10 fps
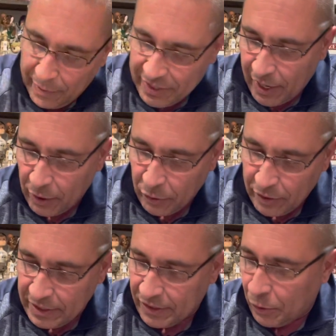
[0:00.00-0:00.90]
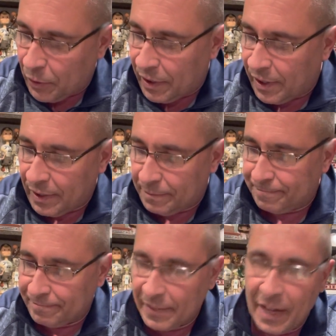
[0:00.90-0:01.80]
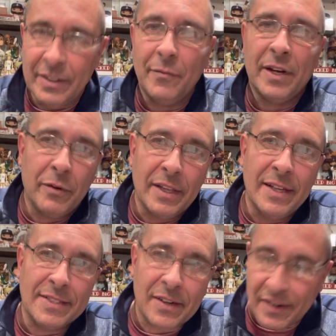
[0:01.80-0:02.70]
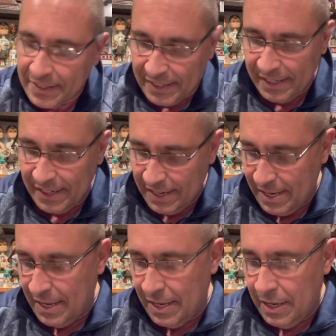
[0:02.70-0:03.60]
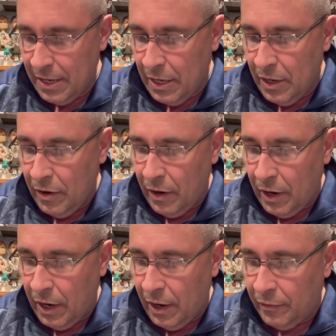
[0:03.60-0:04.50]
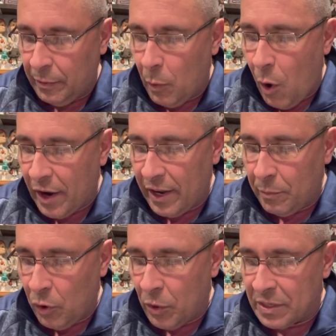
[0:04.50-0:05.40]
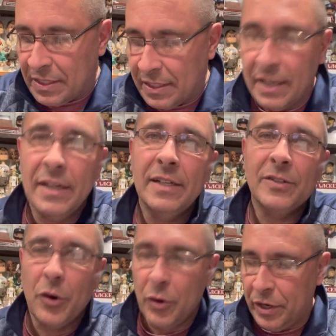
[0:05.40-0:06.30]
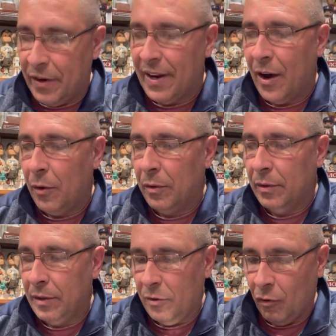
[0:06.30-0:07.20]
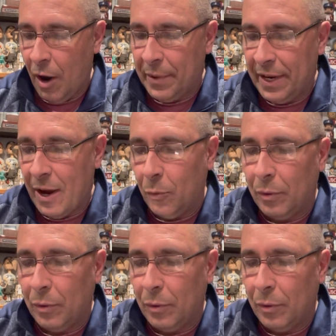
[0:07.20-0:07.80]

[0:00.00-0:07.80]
childhood, so I'll never get rid of these cards. From the Milwaukee Brewers, his third year now, Robin Yount.